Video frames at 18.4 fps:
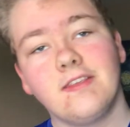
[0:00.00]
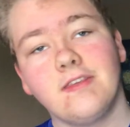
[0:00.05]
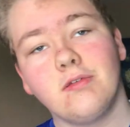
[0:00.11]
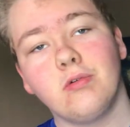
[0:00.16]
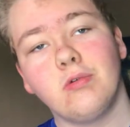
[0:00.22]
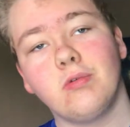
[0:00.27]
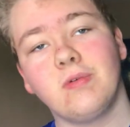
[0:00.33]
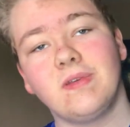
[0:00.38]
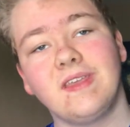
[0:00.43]

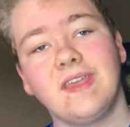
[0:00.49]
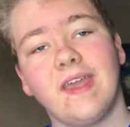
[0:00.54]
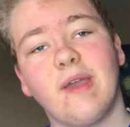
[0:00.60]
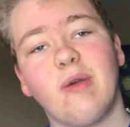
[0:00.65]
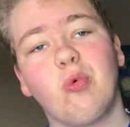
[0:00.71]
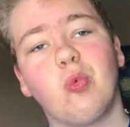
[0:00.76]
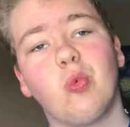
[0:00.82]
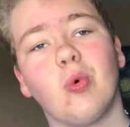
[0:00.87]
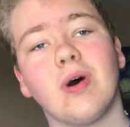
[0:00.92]
to
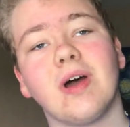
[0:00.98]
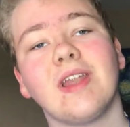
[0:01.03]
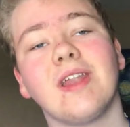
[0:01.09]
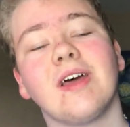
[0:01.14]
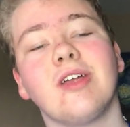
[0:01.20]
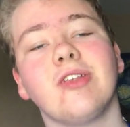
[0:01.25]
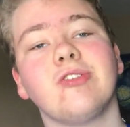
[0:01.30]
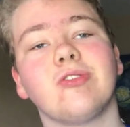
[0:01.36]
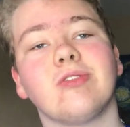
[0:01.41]
get
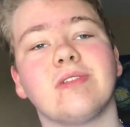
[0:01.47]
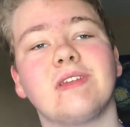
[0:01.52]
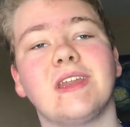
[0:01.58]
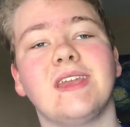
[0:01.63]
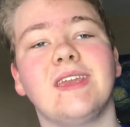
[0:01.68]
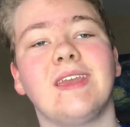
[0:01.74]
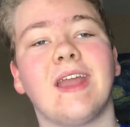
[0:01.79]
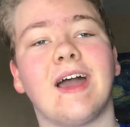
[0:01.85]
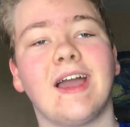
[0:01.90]

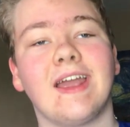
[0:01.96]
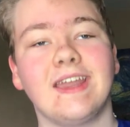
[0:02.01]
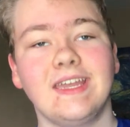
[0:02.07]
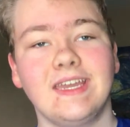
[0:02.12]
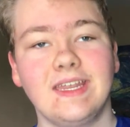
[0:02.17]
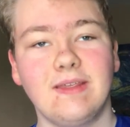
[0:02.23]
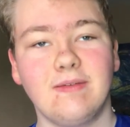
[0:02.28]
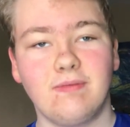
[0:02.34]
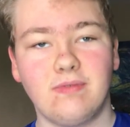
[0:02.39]

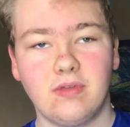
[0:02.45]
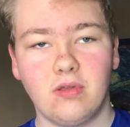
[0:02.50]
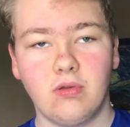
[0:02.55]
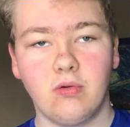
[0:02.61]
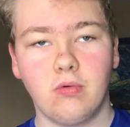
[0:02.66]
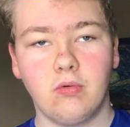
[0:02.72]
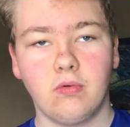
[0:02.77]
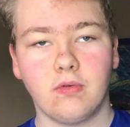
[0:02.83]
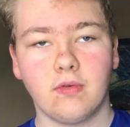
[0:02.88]
190
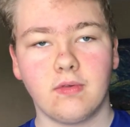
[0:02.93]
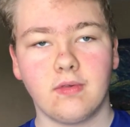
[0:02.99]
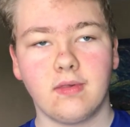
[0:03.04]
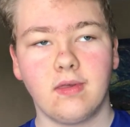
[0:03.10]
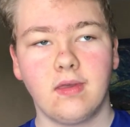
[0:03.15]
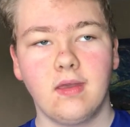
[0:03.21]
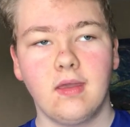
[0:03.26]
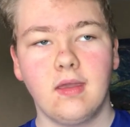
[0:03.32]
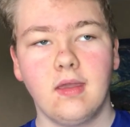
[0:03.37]
views